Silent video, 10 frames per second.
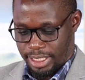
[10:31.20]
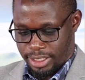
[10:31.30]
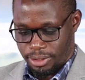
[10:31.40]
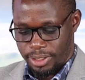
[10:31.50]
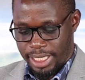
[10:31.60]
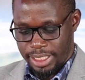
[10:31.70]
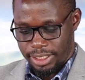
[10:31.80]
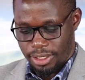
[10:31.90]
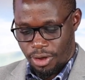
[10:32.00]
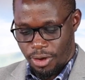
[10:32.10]
So that
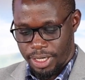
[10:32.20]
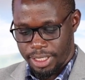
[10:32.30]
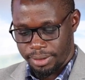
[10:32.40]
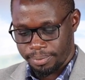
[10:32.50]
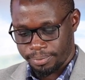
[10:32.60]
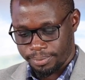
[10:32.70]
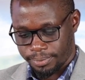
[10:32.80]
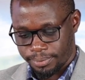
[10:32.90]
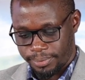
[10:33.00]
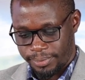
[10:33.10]
is on
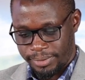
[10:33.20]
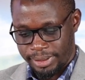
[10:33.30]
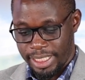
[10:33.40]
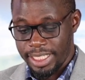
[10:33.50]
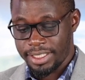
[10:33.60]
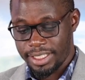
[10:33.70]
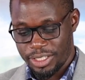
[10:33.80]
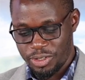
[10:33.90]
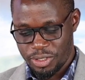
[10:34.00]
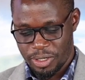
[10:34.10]

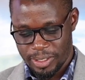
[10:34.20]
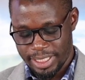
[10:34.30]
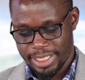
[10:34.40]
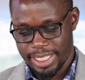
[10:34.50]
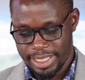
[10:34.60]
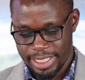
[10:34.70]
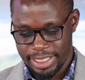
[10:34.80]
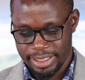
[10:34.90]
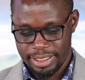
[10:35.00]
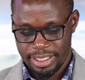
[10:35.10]
institutional strengthening.